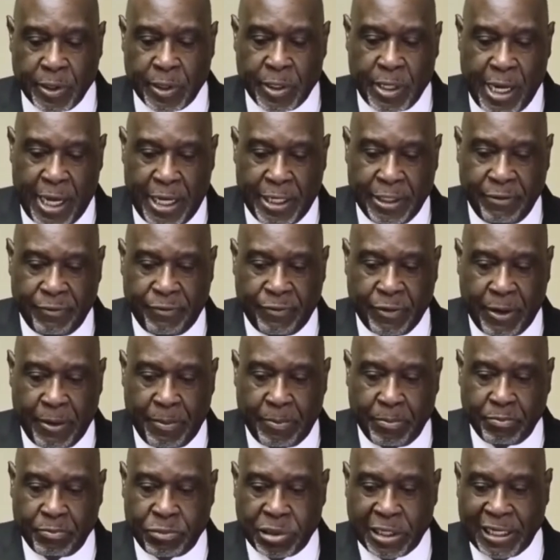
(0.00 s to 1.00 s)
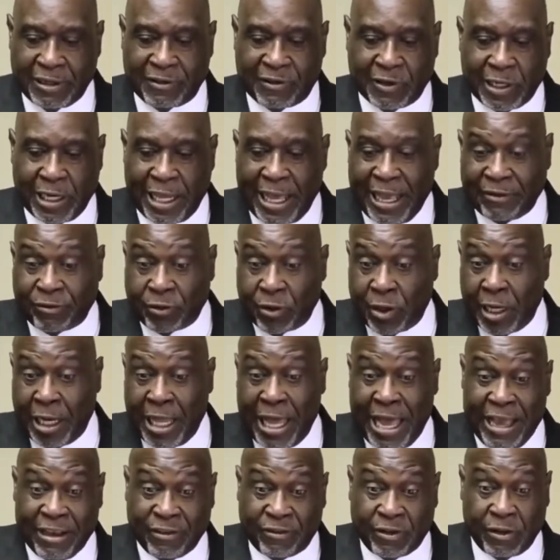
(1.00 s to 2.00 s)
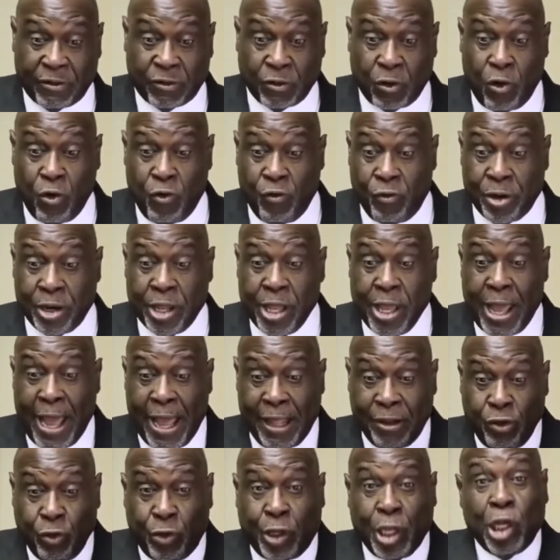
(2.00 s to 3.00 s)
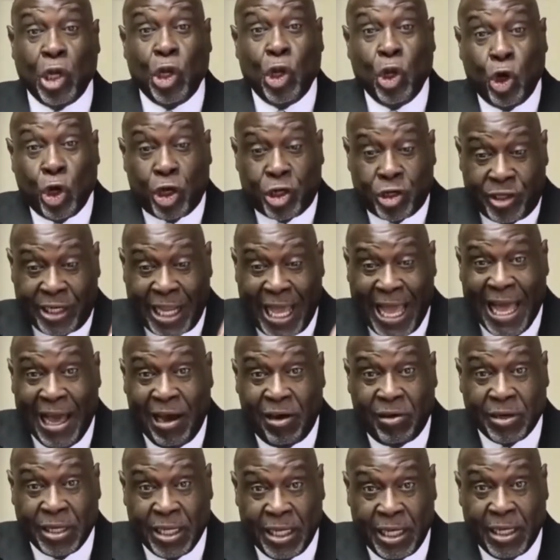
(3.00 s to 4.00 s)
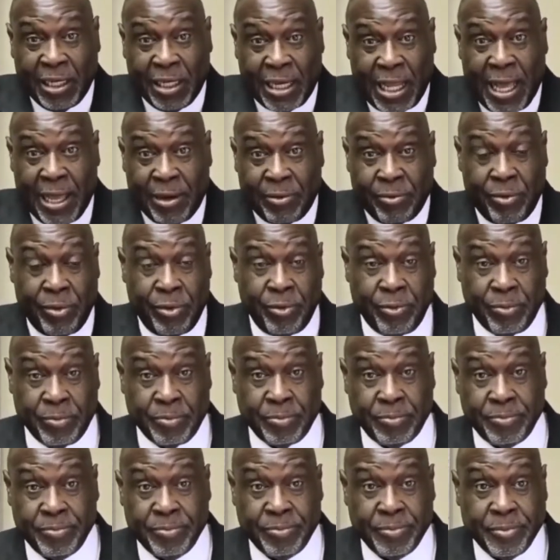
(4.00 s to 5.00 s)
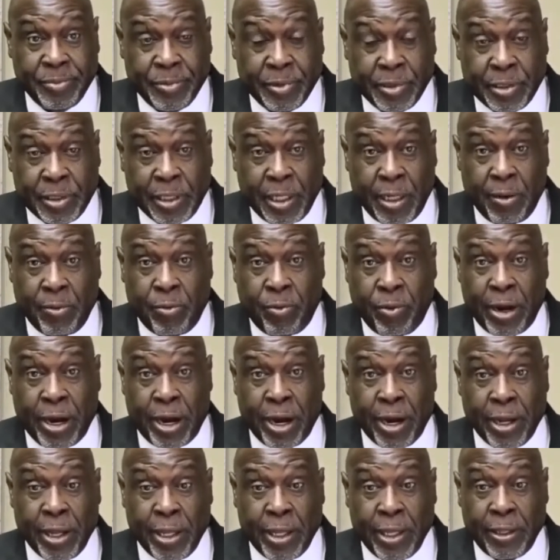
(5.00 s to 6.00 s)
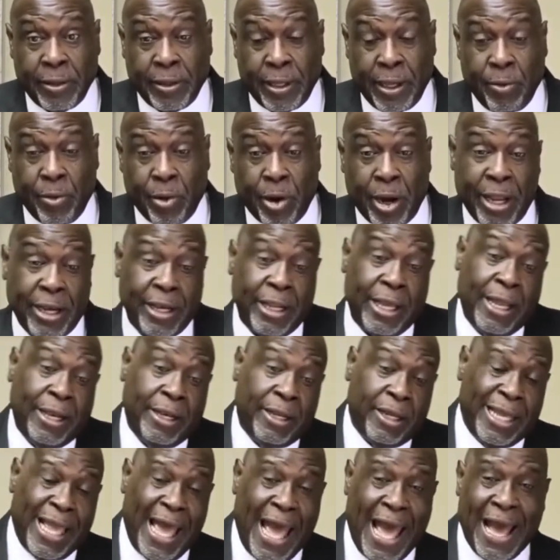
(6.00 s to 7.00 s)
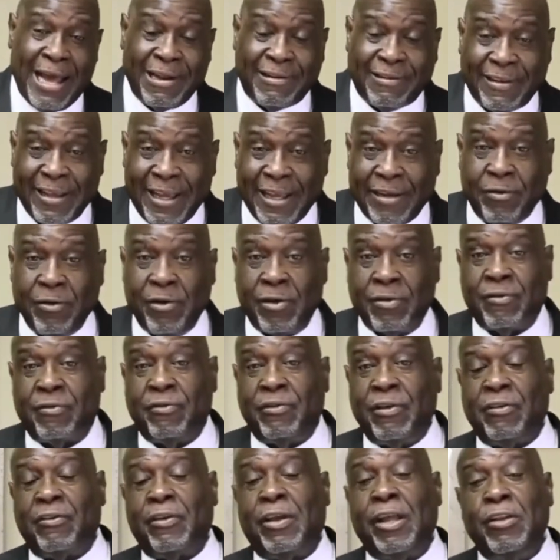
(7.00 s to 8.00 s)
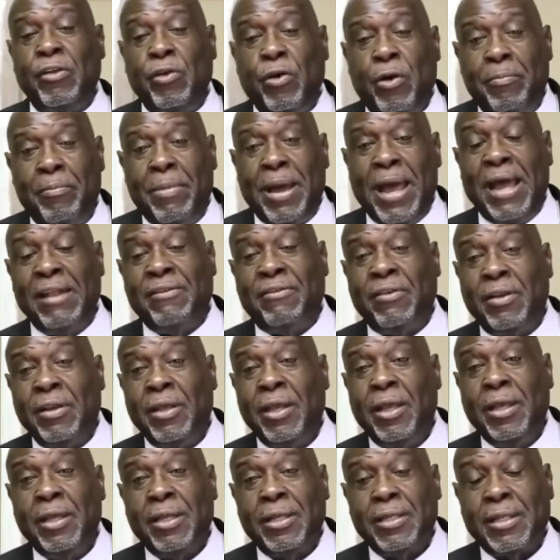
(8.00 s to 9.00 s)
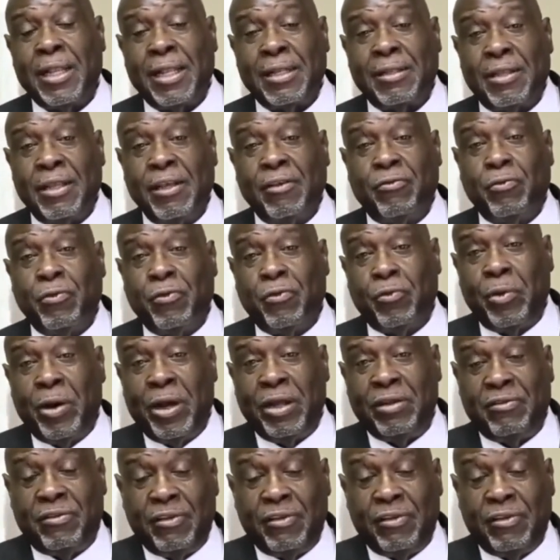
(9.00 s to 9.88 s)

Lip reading: kind of a plexiglass, a glass that's over it, and you can look down in that room where they were. And the guide said to us, just can you imagine that this was where